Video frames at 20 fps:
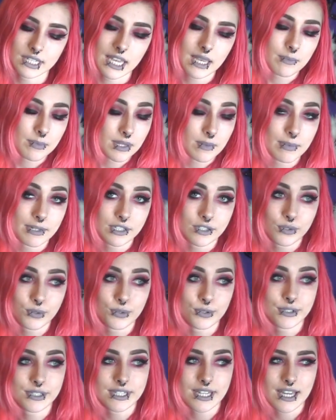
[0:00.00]
It came with a bunch of
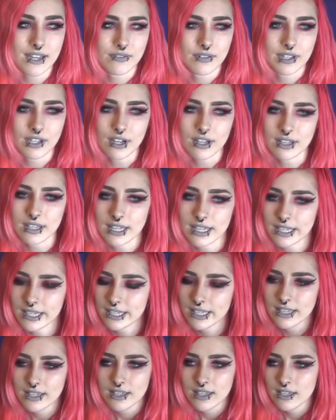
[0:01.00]
cool stuff. He got
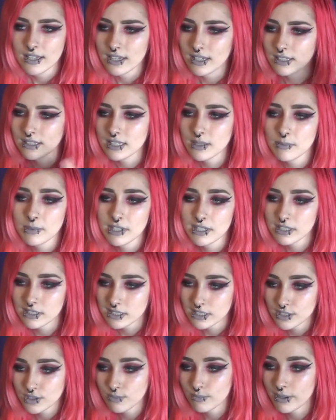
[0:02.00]
like a limited
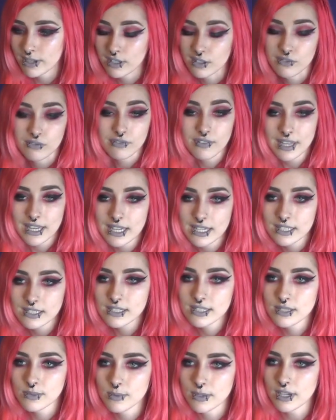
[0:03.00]
edition pair of
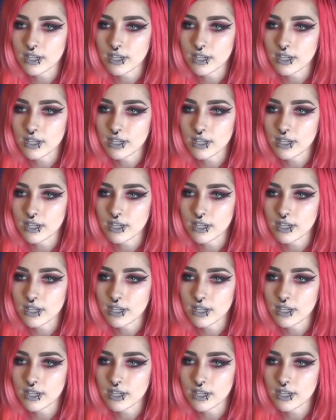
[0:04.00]
Vans.